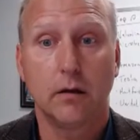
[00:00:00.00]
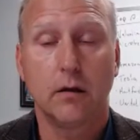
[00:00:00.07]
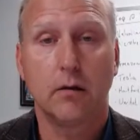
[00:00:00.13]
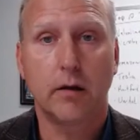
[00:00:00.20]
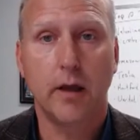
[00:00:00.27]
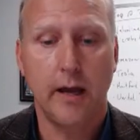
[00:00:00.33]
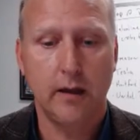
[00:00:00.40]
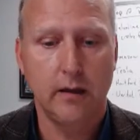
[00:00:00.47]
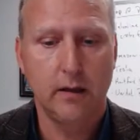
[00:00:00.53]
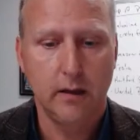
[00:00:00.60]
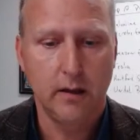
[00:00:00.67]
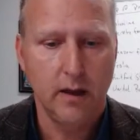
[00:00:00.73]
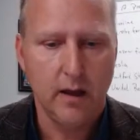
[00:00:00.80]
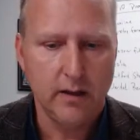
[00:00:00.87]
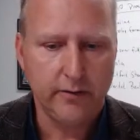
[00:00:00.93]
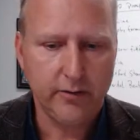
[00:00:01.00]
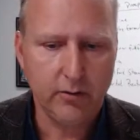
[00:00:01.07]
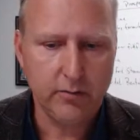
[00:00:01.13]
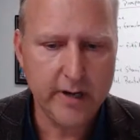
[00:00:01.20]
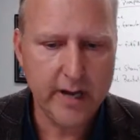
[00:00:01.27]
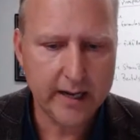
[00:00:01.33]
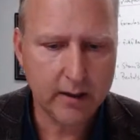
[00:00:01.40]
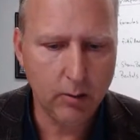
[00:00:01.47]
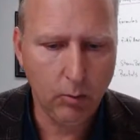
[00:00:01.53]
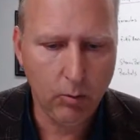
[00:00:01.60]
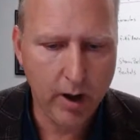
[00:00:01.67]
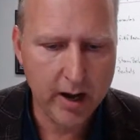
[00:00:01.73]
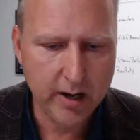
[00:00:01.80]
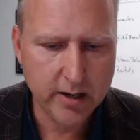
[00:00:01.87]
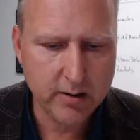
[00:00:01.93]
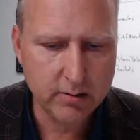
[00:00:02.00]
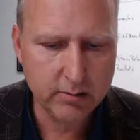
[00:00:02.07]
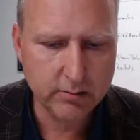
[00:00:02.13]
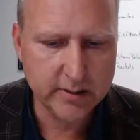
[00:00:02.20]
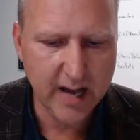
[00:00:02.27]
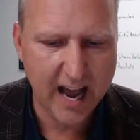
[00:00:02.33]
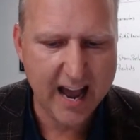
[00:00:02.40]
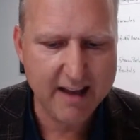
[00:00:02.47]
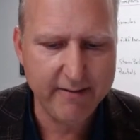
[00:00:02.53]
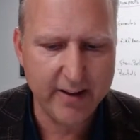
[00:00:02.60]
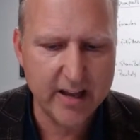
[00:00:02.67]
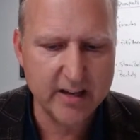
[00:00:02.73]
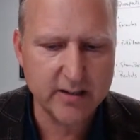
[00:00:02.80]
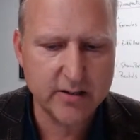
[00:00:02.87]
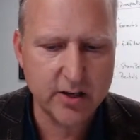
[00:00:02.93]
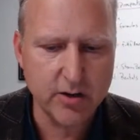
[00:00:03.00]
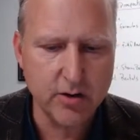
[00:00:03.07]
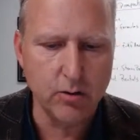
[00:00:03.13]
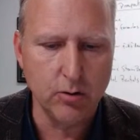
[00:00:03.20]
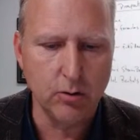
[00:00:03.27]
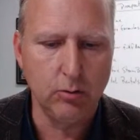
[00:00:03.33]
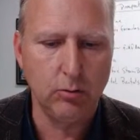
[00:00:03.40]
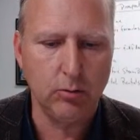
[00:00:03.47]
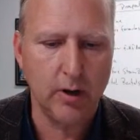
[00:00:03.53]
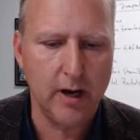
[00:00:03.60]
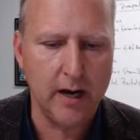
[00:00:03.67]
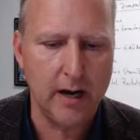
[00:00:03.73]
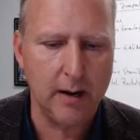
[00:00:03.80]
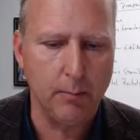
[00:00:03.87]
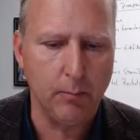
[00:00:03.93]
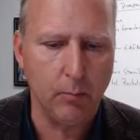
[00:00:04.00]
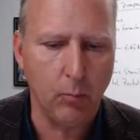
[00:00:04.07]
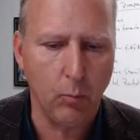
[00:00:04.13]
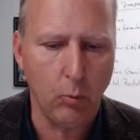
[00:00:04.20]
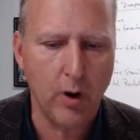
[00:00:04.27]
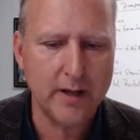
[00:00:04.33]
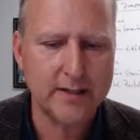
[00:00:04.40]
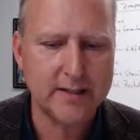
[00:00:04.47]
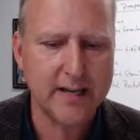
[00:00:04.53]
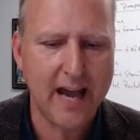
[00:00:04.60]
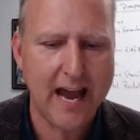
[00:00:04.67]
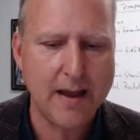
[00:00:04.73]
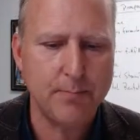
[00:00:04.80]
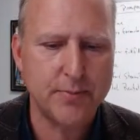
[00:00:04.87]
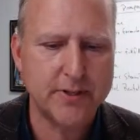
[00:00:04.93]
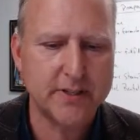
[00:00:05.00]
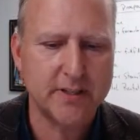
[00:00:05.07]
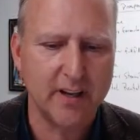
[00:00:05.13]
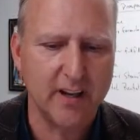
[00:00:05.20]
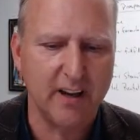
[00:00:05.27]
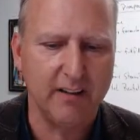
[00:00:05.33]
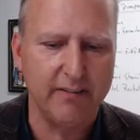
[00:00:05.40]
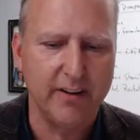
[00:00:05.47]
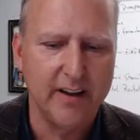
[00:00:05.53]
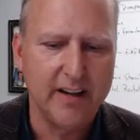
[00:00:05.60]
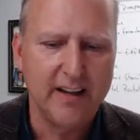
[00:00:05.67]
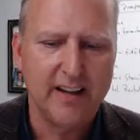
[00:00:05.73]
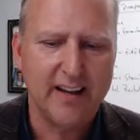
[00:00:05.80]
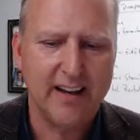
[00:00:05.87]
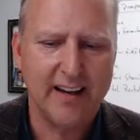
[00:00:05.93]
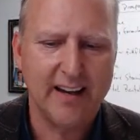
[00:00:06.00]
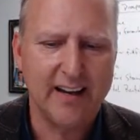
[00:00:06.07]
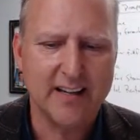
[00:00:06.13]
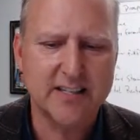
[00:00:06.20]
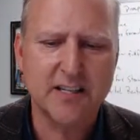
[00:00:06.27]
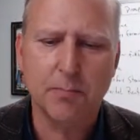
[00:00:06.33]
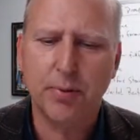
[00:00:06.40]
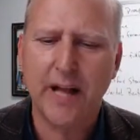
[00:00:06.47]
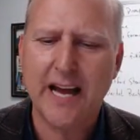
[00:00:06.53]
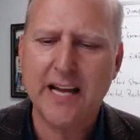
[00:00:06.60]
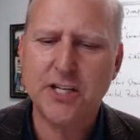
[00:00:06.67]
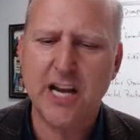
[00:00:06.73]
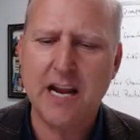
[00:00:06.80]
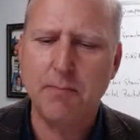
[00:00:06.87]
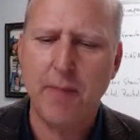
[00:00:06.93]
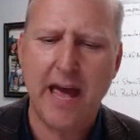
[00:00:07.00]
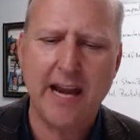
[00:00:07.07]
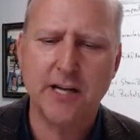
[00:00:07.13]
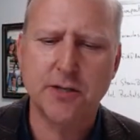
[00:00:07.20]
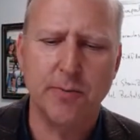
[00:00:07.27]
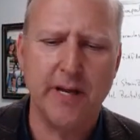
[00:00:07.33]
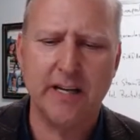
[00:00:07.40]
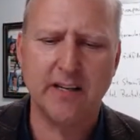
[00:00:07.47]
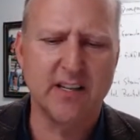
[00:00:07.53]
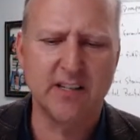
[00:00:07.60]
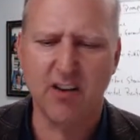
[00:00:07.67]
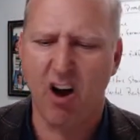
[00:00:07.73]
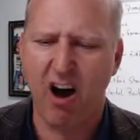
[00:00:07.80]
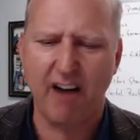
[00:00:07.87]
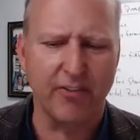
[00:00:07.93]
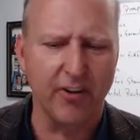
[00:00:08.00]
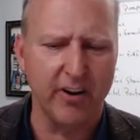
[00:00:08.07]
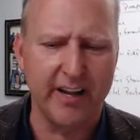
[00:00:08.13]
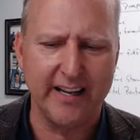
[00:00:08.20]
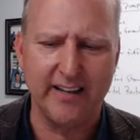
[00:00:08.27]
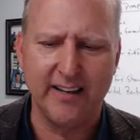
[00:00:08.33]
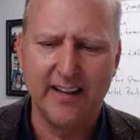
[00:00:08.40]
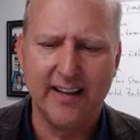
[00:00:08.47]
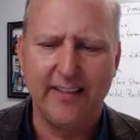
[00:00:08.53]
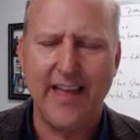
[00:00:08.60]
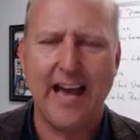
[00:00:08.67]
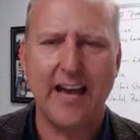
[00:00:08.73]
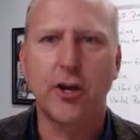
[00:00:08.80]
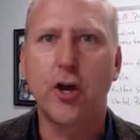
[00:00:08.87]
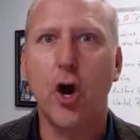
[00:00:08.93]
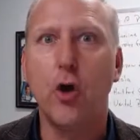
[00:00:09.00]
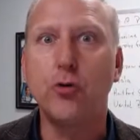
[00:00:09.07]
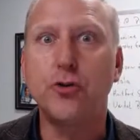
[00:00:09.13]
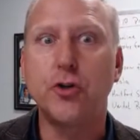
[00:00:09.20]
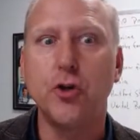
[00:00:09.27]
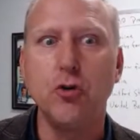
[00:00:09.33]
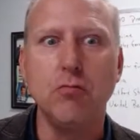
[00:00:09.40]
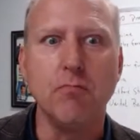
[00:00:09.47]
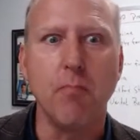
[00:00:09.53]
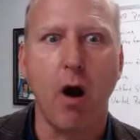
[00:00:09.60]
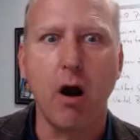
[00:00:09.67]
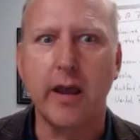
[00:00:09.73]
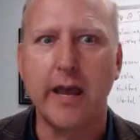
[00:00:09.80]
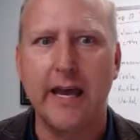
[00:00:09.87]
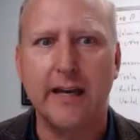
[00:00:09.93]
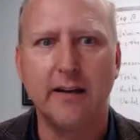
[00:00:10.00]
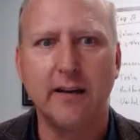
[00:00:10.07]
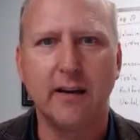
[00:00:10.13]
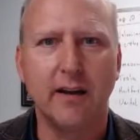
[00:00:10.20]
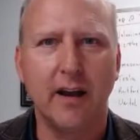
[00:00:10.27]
Okay. So Nick, why don't you dive into what types of supply chain management is offered and that go-to market